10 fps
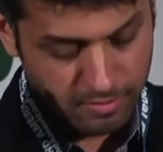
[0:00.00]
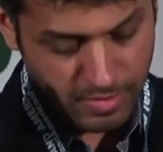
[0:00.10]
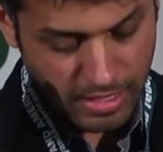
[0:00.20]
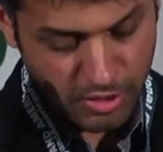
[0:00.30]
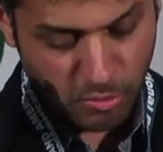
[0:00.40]

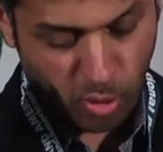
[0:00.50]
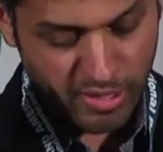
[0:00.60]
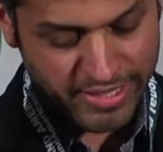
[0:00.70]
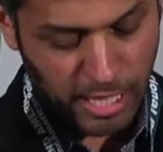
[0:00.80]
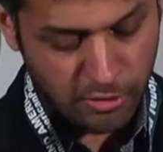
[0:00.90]
supporting
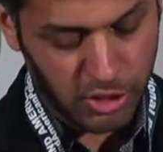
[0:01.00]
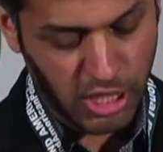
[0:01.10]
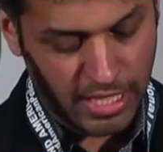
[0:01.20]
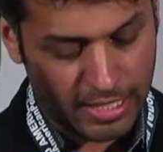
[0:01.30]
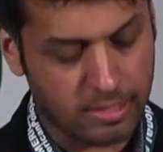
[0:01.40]

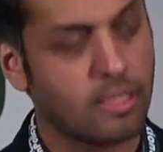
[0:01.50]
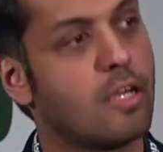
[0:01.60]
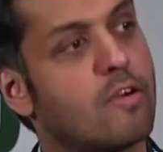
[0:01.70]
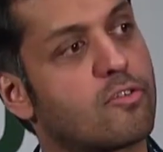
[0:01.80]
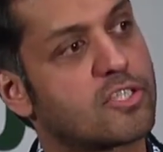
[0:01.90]
counter-jihad,
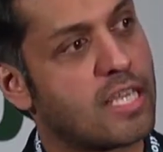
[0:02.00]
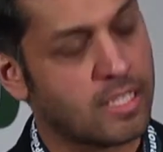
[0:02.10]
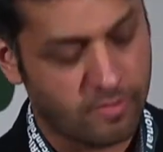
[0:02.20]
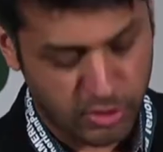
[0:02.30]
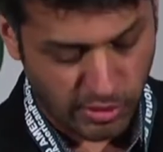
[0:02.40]
for sake of
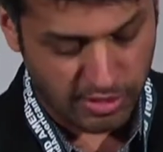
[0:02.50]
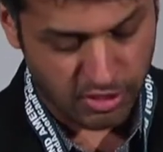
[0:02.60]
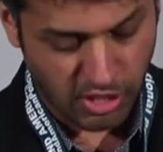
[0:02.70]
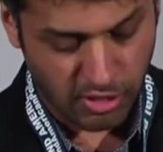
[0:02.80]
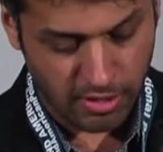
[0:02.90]
Israeli
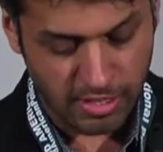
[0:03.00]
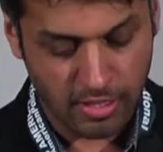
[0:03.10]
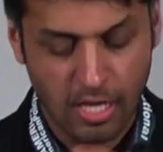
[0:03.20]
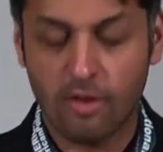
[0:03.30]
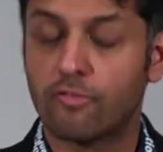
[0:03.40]
security,
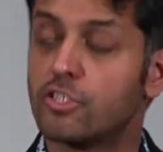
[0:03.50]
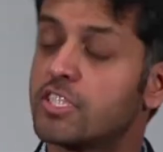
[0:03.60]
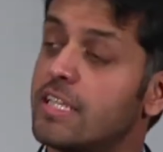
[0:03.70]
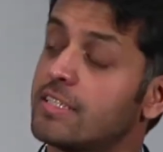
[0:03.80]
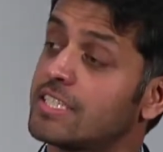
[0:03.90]
for
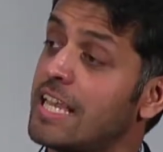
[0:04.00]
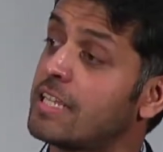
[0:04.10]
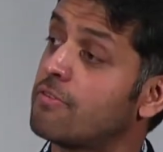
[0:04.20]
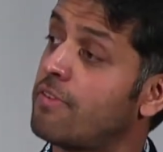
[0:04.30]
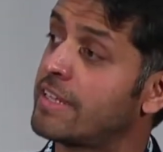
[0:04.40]
sake of
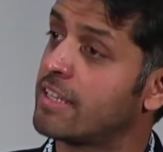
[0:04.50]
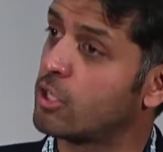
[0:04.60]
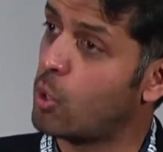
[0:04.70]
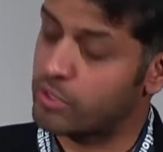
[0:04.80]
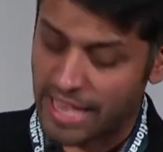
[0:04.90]
fighting a,
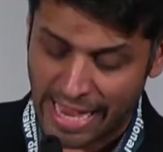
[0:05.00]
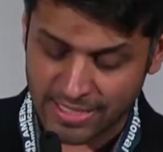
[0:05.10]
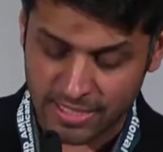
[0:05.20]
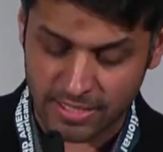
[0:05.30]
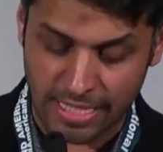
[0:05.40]
quote,
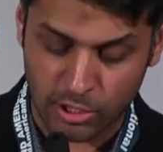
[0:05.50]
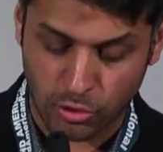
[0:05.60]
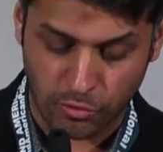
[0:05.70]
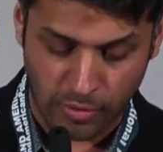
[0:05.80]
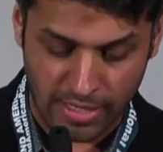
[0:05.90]
existential
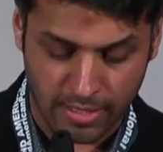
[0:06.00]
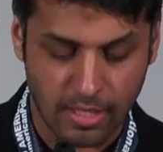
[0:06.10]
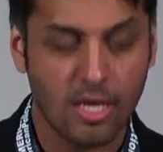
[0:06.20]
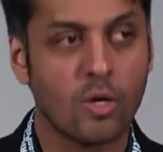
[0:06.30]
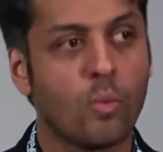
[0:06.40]
threat,
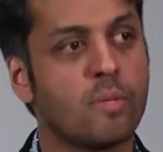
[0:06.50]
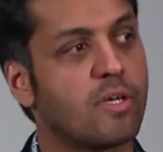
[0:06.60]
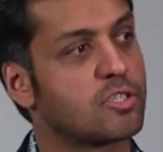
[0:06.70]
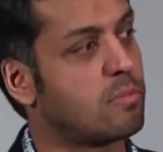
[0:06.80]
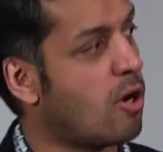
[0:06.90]
we
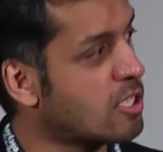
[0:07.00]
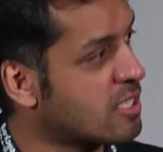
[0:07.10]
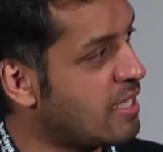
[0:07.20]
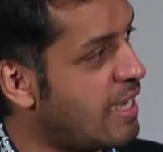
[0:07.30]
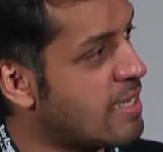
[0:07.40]
must
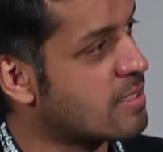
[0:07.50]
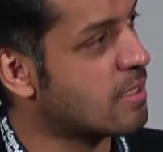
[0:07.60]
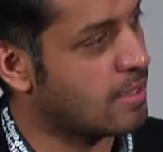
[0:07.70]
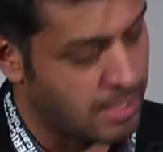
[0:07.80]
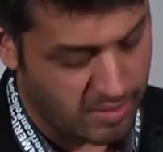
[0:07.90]
marginalize,
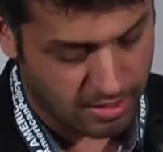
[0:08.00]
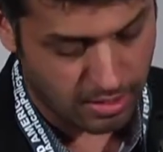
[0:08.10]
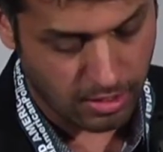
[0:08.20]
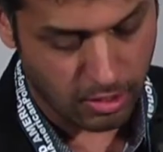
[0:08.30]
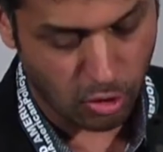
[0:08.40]
limit,
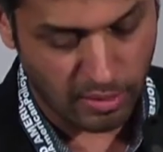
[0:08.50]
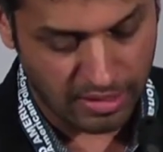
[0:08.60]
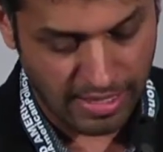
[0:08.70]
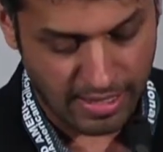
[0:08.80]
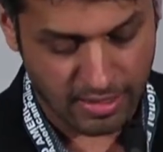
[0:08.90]

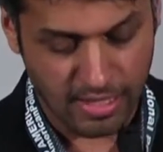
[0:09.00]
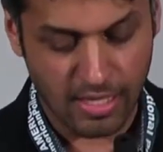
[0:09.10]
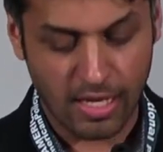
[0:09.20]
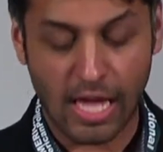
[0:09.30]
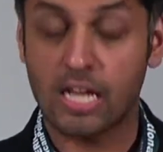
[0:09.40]
humiliate,
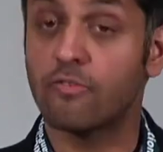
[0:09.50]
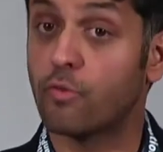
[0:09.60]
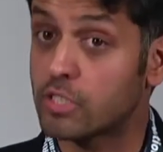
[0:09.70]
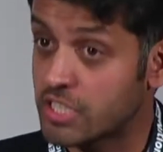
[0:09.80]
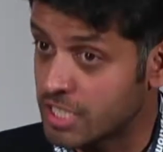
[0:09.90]
and for
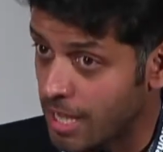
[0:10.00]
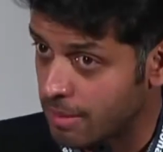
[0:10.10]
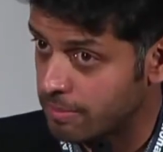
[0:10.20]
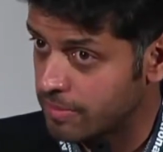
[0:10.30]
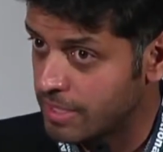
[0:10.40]
some,